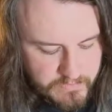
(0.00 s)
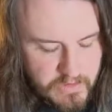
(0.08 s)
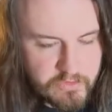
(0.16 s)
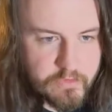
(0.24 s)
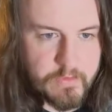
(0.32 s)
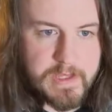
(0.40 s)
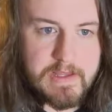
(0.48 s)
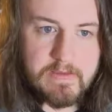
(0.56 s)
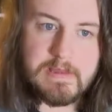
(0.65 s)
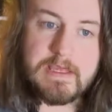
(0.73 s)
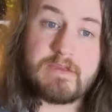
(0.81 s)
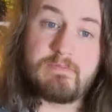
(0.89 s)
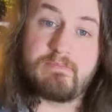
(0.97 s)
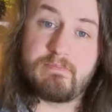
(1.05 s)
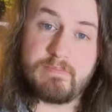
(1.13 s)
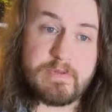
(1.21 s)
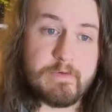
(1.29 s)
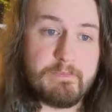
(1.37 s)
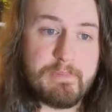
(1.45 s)
So that's like
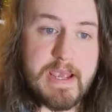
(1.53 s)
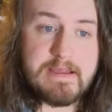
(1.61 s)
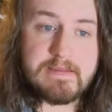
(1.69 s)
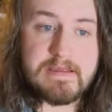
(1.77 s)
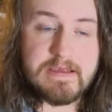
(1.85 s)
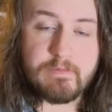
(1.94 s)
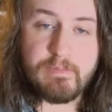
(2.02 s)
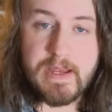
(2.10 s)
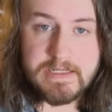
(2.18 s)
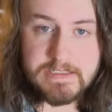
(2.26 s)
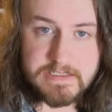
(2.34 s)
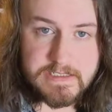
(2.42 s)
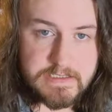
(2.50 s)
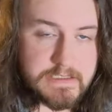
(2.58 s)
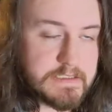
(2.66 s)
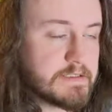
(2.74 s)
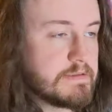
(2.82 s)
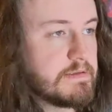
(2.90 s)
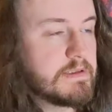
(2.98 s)
sort of basic
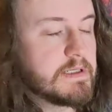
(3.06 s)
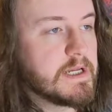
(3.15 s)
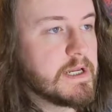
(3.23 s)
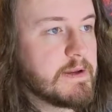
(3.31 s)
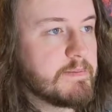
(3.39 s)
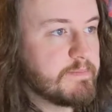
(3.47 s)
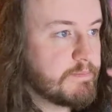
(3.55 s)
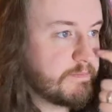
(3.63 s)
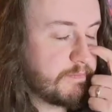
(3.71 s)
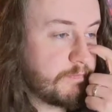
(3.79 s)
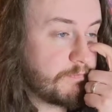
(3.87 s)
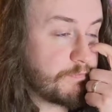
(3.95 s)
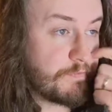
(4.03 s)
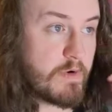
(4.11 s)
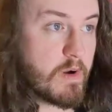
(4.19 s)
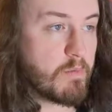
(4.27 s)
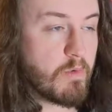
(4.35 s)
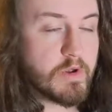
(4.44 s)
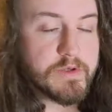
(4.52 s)
bending
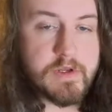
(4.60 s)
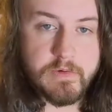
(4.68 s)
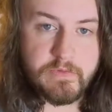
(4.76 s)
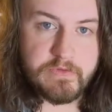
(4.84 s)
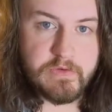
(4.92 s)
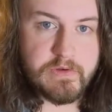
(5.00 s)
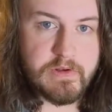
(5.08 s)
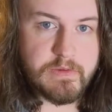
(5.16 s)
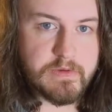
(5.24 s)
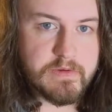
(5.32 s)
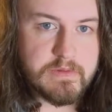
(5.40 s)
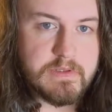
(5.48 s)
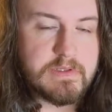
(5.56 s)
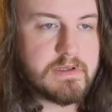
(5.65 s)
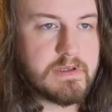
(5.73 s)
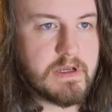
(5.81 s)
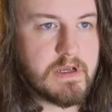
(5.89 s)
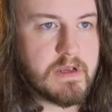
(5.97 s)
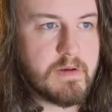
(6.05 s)
from one note to another.
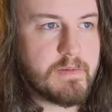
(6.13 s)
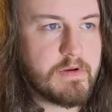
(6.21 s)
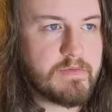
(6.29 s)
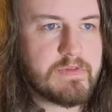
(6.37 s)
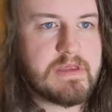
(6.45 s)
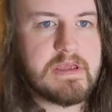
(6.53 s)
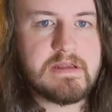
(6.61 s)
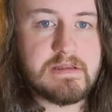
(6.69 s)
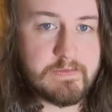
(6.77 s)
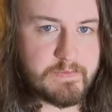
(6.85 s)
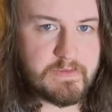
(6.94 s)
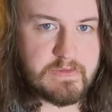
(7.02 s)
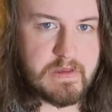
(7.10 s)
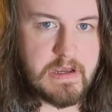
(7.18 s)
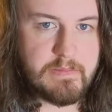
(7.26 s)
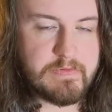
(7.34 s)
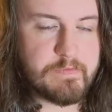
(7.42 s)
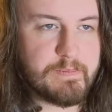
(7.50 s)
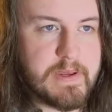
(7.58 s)
I mean, obviously you get different
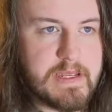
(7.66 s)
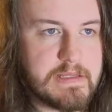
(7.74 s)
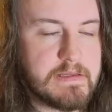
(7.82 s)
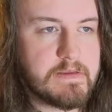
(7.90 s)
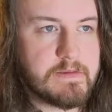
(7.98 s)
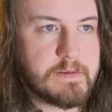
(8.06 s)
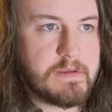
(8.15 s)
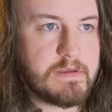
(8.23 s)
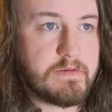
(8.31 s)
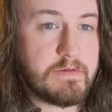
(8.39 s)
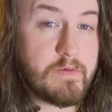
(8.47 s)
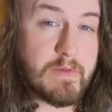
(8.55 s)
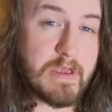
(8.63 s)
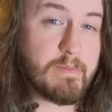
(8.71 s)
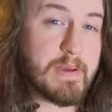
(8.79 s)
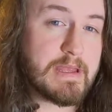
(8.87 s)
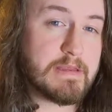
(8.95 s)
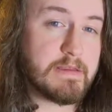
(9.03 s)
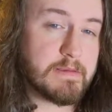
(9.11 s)
types of bends. You do get
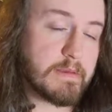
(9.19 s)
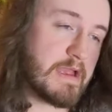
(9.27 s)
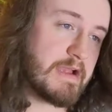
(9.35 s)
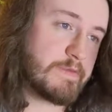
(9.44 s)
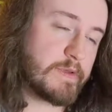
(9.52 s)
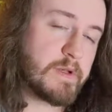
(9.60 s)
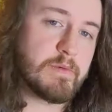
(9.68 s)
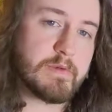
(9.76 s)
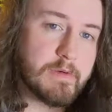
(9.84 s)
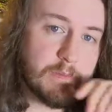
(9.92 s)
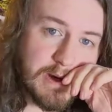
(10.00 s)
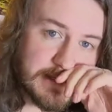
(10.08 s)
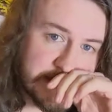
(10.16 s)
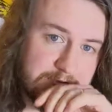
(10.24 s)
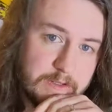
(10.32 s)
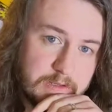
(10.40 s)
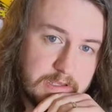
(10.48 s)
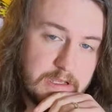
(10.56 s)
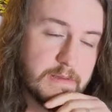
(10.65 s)
bends that have the note come back
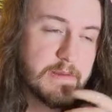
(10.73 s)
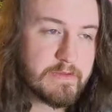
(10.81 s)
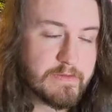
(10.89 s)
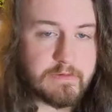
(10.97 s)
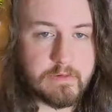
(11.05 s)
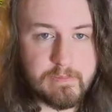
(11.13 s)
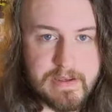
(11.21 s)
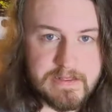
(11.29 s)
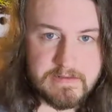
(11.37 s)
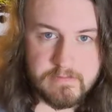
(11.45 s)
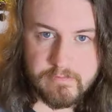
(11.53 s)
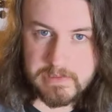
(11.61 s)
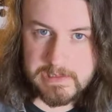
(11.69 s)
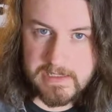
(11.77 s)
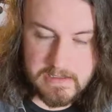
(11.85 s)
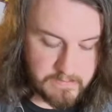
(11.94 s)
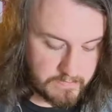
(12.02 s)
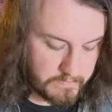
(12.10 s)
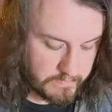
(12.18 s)
down again. That's called a bend and
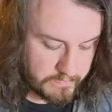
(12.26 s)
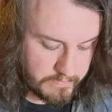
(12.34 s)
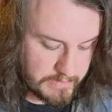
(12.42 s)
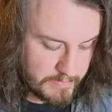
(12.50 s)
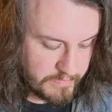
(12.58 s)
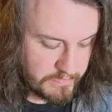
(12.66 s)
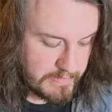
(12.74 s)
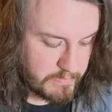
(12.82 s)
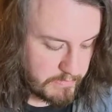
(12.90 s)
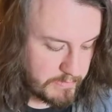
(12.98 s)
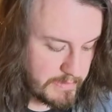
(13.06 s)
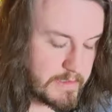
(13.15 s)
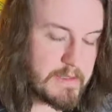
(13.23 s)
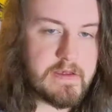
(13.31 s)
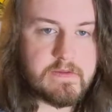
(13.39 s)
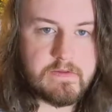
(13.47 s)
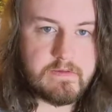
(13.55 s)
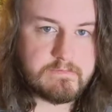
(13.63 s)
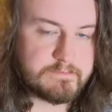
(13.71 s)
release. So that would sound something like
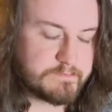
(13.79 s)
this.